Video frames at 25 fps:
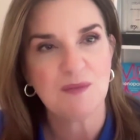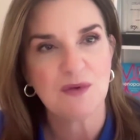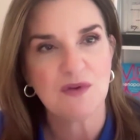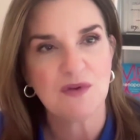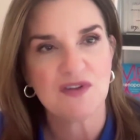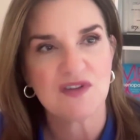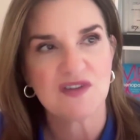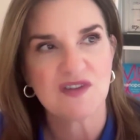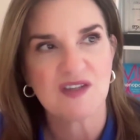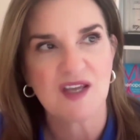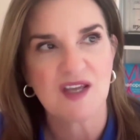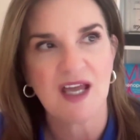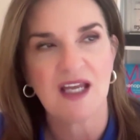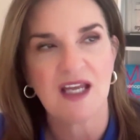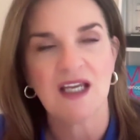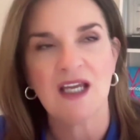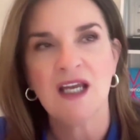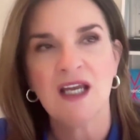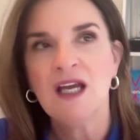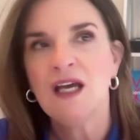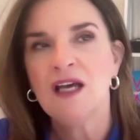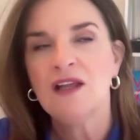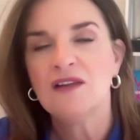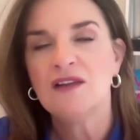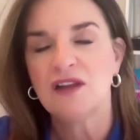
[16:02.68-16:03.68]
people that
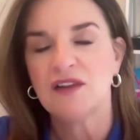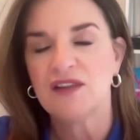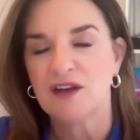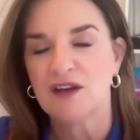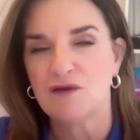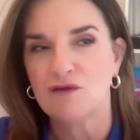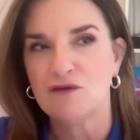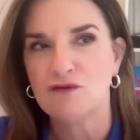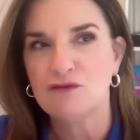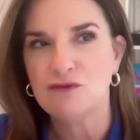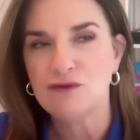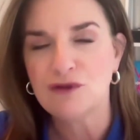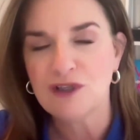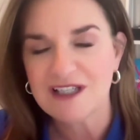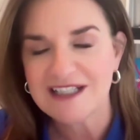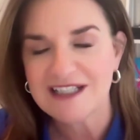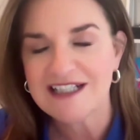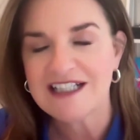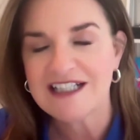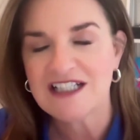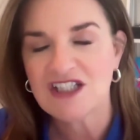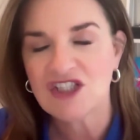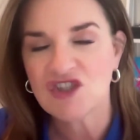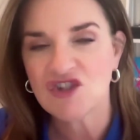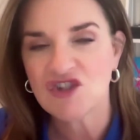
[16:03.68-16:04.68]
say that they're
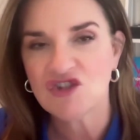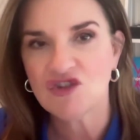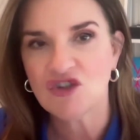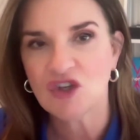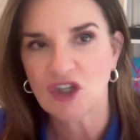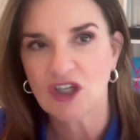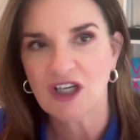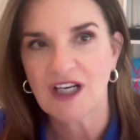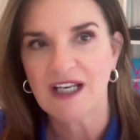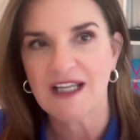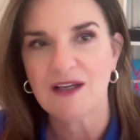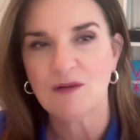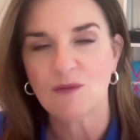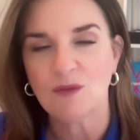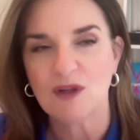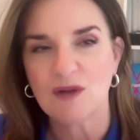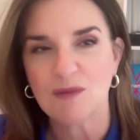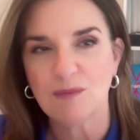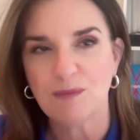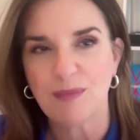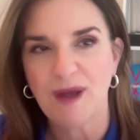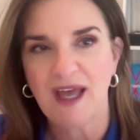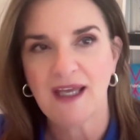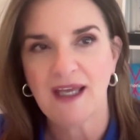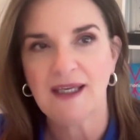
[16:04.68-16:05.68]
really struggling
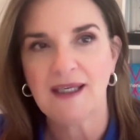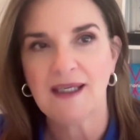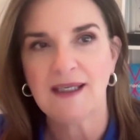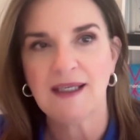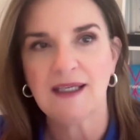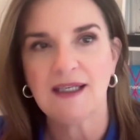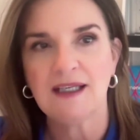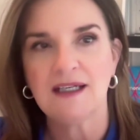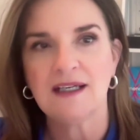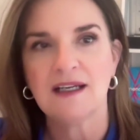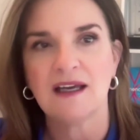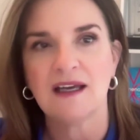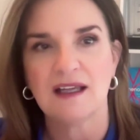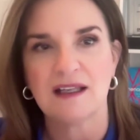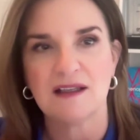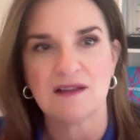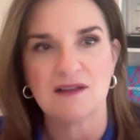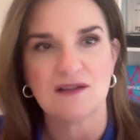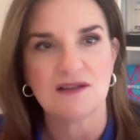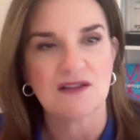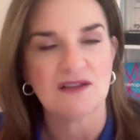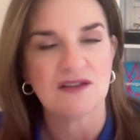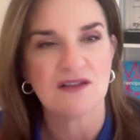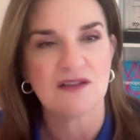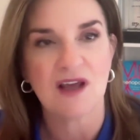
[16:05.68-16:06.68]
with pain
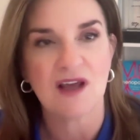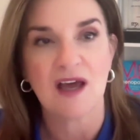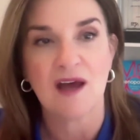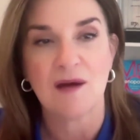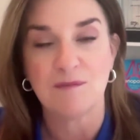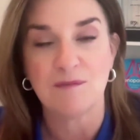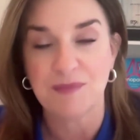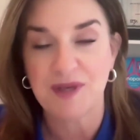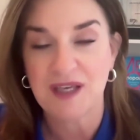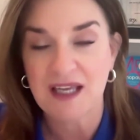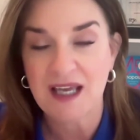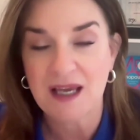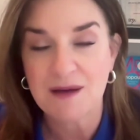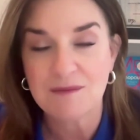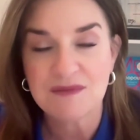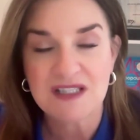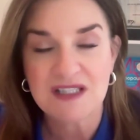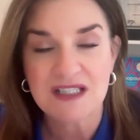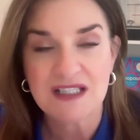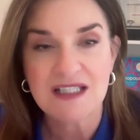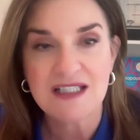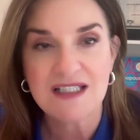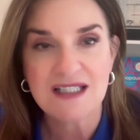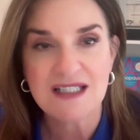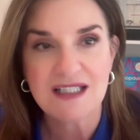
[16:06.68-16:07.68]
and
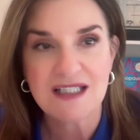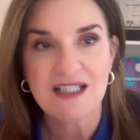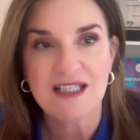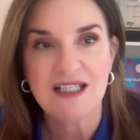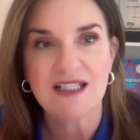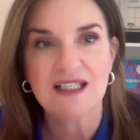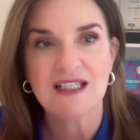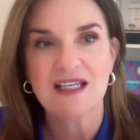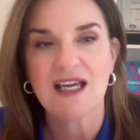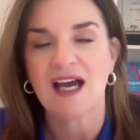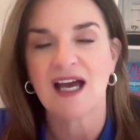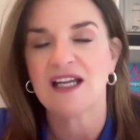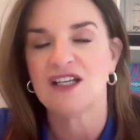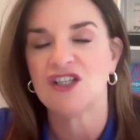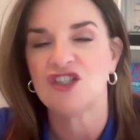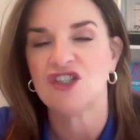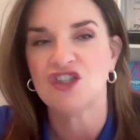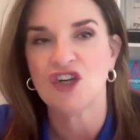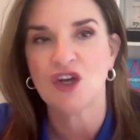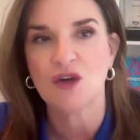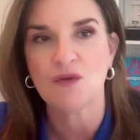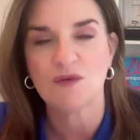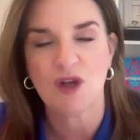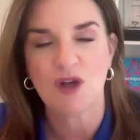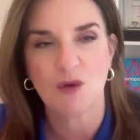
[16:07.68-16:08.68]
PMDD and
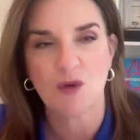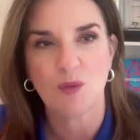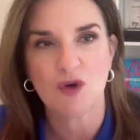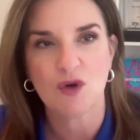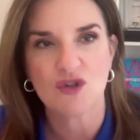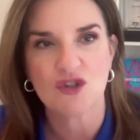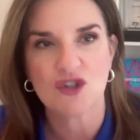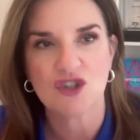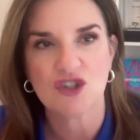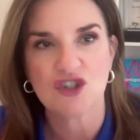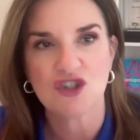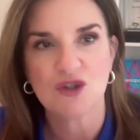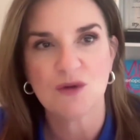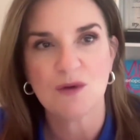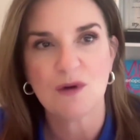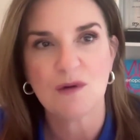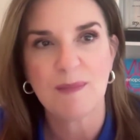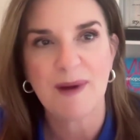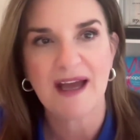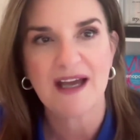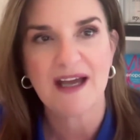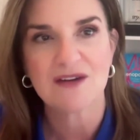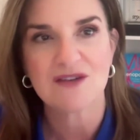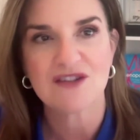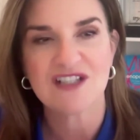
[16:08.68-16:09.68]
don't know what to do
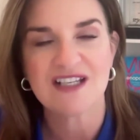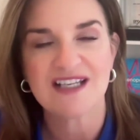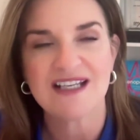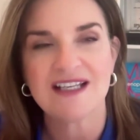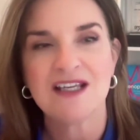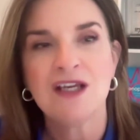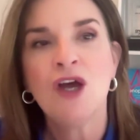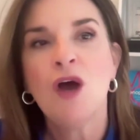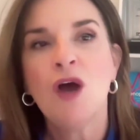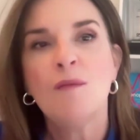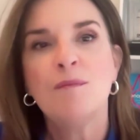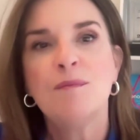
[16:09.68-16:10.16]
about it,